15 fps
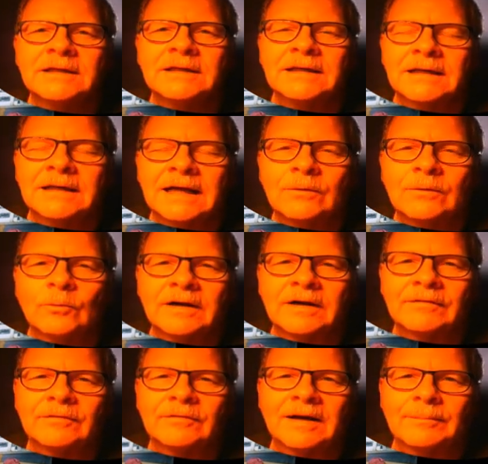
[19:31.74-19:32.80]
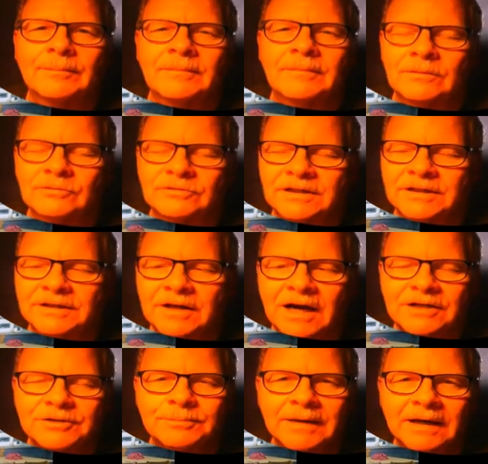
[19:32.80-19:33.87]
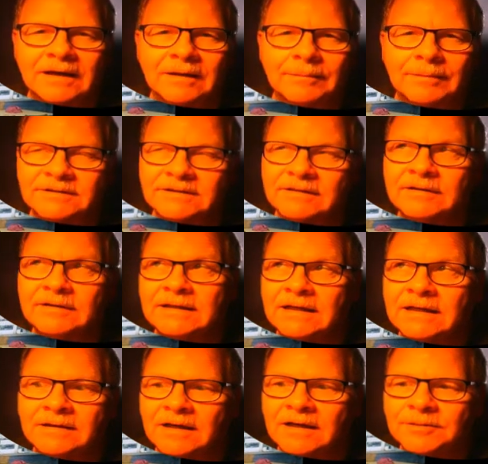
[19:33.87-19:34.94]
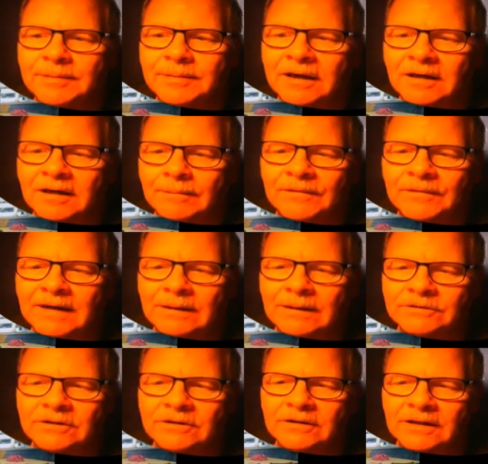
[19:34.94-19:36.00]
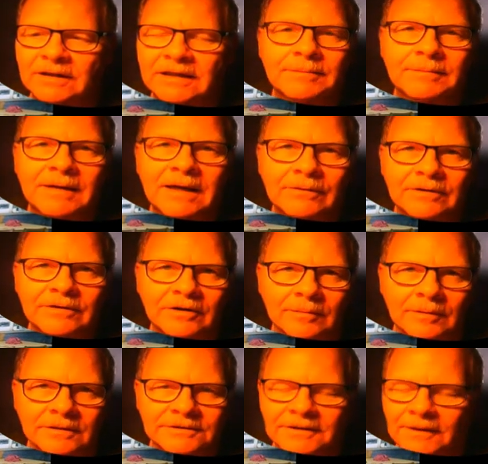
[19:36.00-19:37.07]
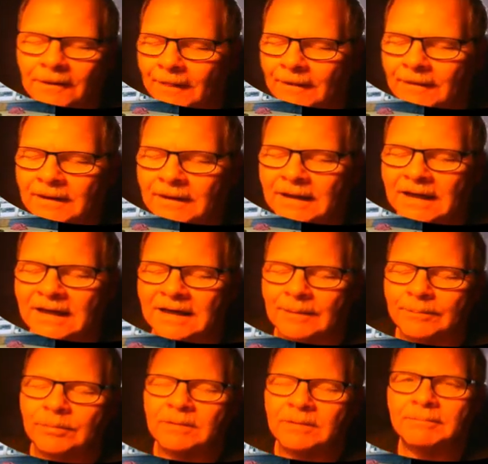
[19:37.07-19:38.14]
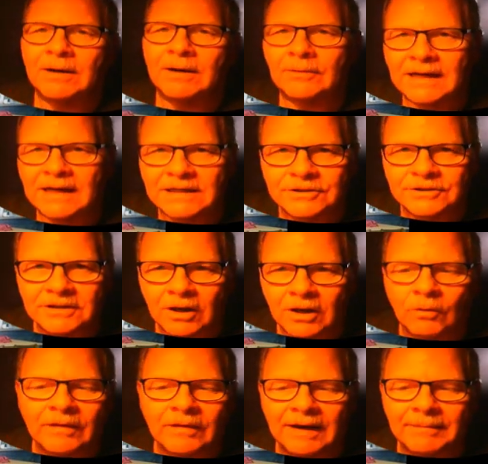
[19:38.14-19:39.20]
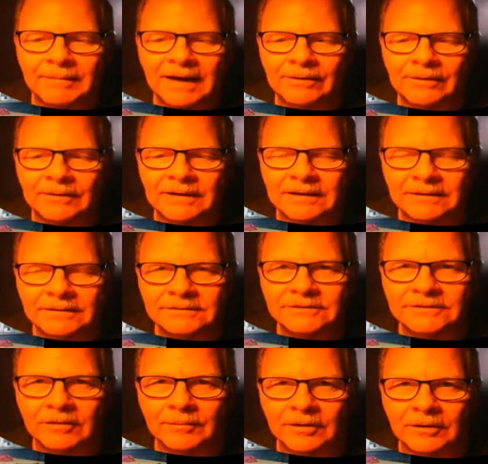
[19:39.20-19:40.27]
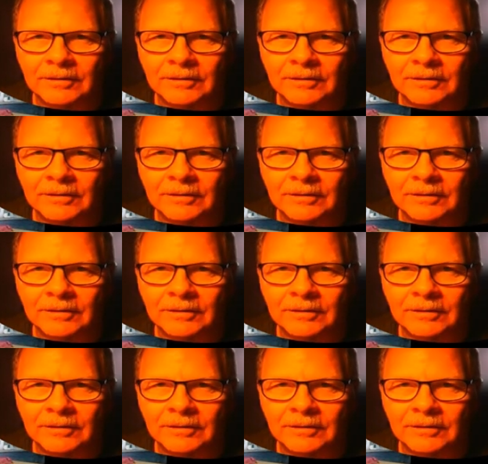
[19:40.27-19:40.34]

and whenever it was in a Dodge pickup, a 78 Dodge pickup, and I was going to clean the battery terminals, and I put my wrench on that battery terminal,